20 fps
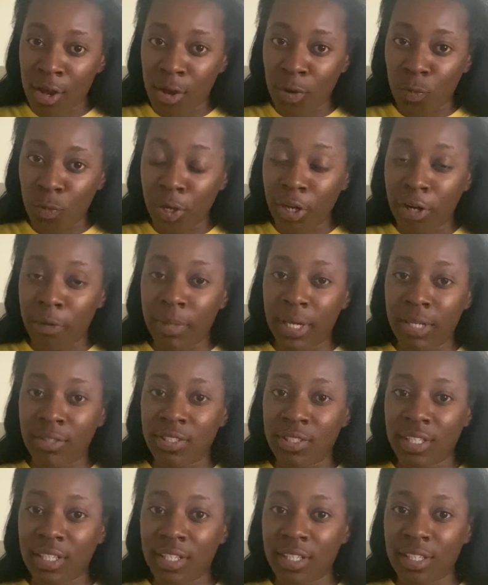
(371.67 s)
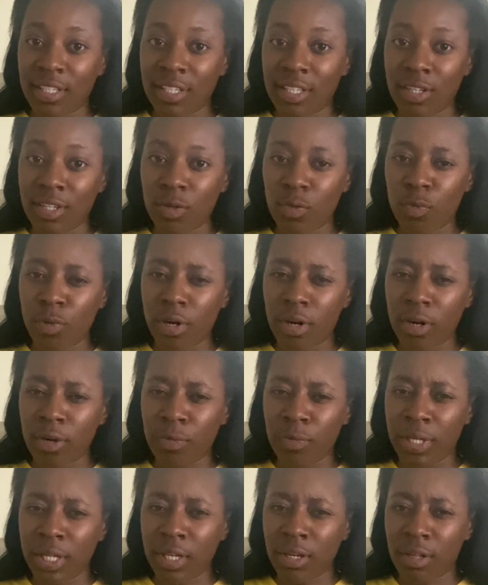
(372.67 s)
We are bouncing. Where are
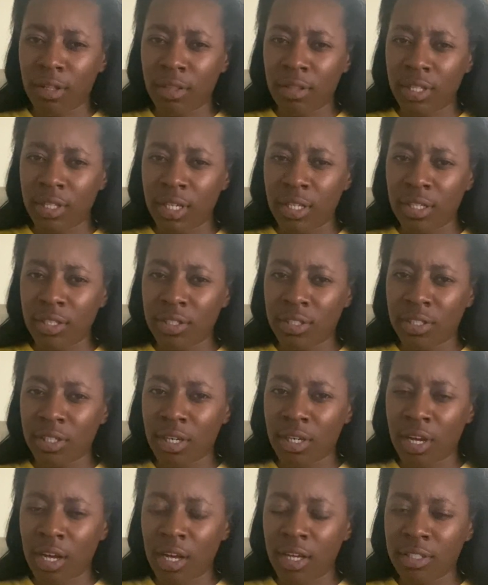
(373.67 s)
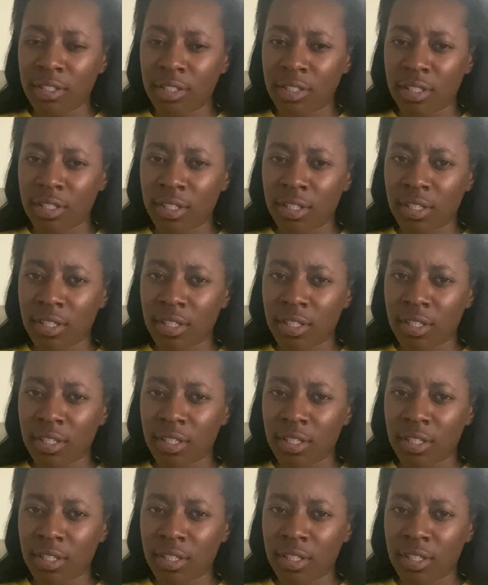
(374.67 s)
we on the stochastic?